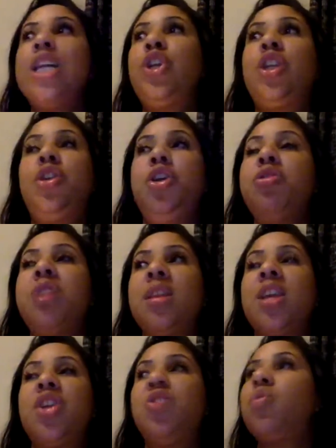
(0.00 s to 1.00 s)
Do you think
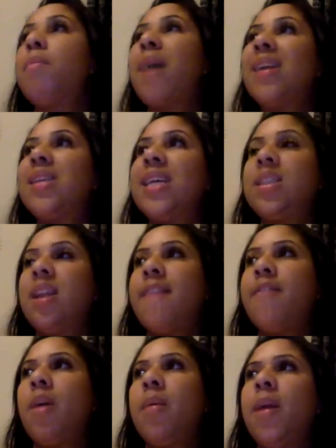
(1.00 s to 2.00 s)
that you would mind testing that
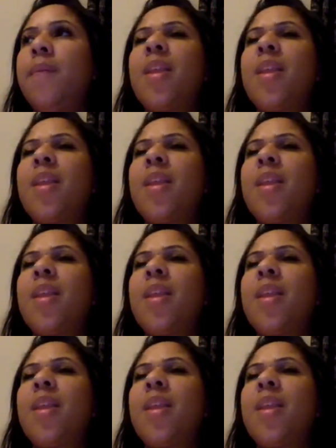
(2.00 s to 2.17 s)
for me?